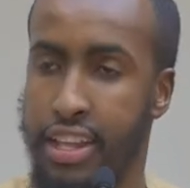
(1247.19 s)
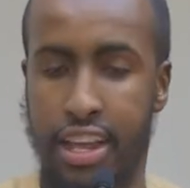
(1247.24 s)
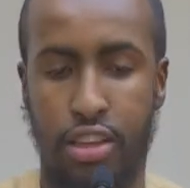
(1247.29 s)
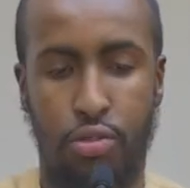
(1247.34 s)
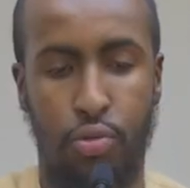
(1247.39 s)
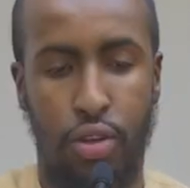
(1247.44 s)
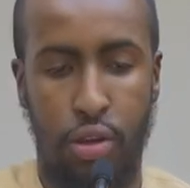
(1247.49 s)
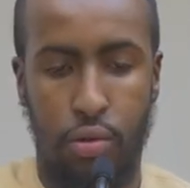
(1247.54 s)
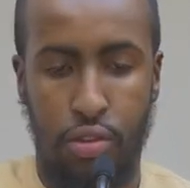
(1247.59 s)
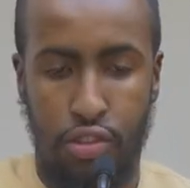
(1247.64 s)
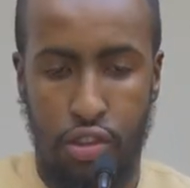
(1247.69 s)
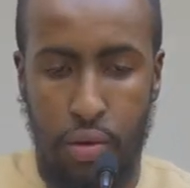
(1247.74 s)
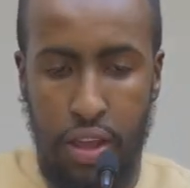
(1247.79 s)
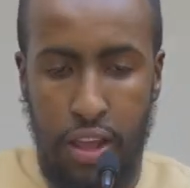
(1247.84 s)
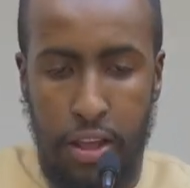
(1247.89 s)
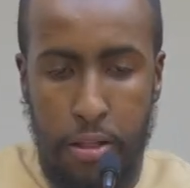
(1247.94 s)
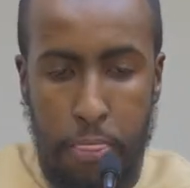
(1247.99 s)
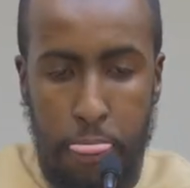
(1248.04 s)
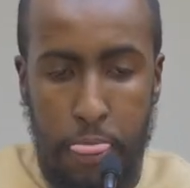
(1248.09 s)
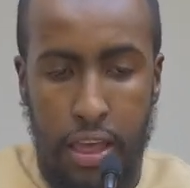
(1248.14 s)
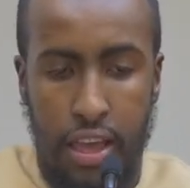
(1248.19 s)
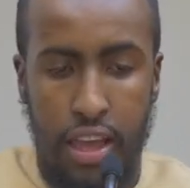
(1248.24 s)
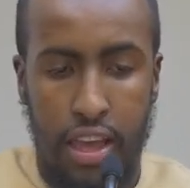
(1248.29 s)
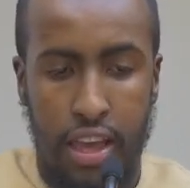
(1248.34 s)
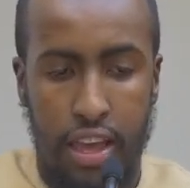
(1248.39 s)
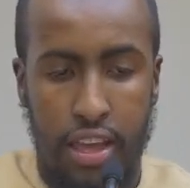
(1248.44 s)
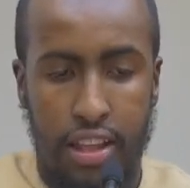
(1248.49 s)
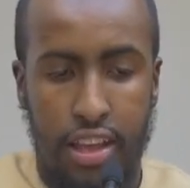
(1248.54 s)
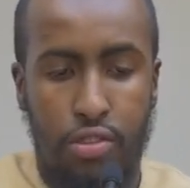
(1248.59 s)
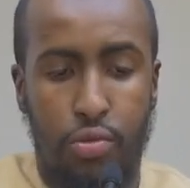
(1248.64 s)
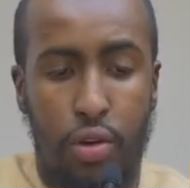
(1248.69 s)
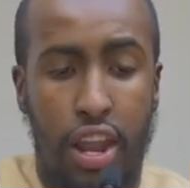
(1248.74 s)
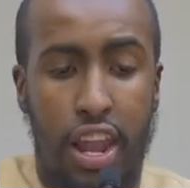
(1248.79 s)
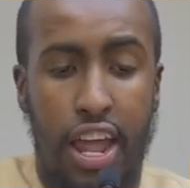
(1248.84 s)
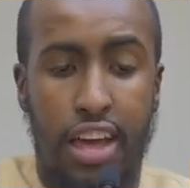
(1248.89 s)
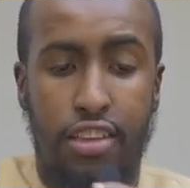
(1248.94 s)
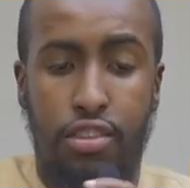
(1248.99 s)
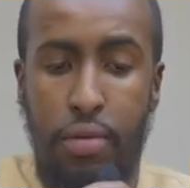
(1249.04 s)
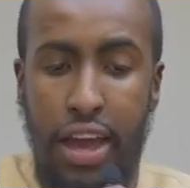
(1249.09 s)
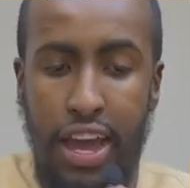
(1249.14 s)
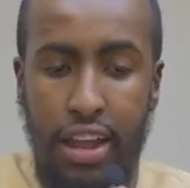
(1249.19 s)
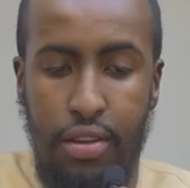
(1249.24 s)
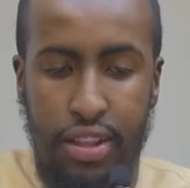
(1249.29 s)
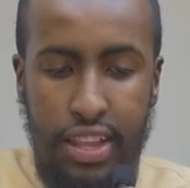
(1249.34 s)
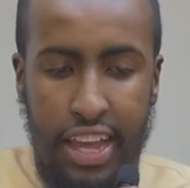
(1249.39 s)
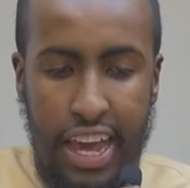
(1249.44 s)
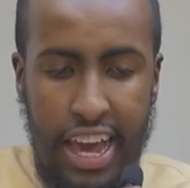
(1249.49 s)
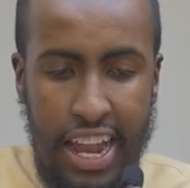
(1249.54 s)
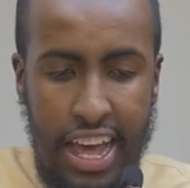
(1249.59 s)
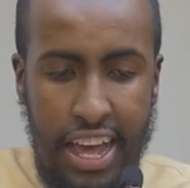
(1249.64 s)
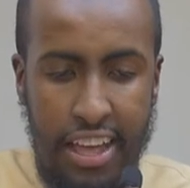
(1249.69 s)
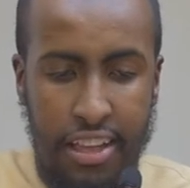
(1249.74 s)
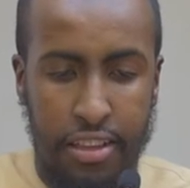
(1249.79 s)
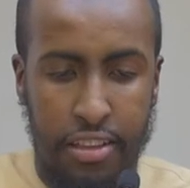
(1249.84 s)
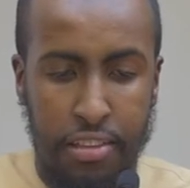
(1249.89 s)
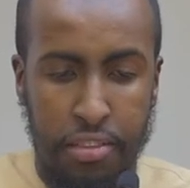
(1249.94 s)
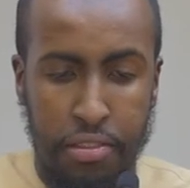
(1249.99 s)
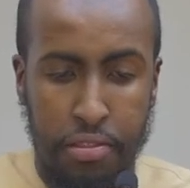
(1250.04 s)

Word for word: That's what he was doing. That's why Allah subhanahu wa ta'ala